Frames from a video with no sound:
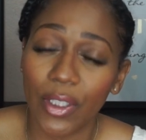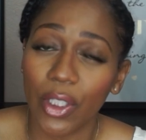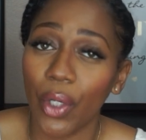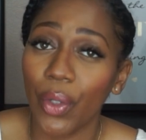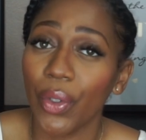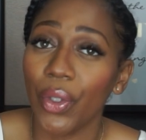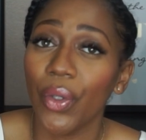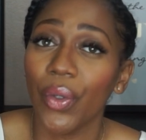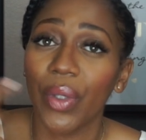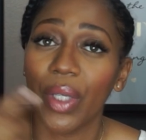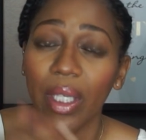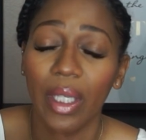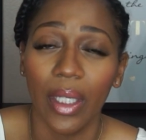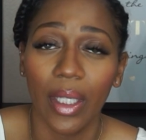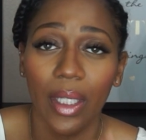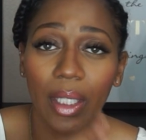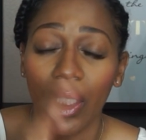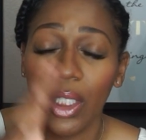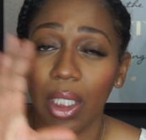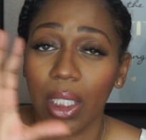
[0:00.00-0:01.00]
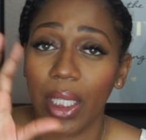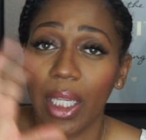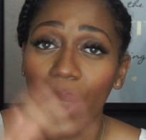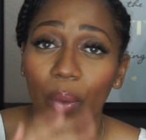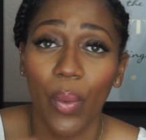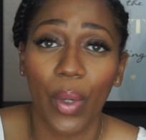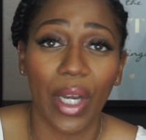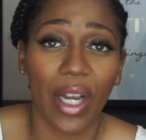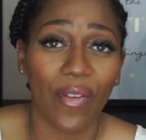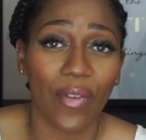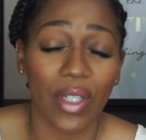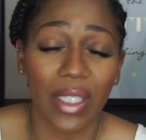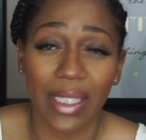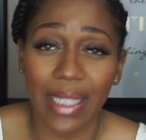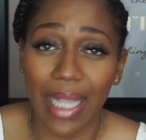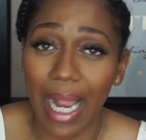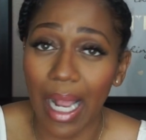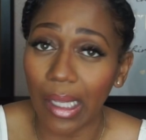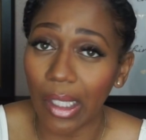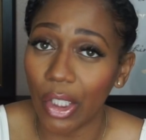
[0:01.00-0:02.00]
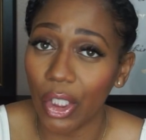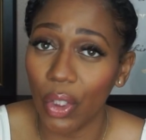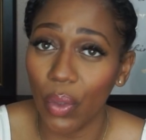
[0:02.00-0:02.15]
So you could get whatever styler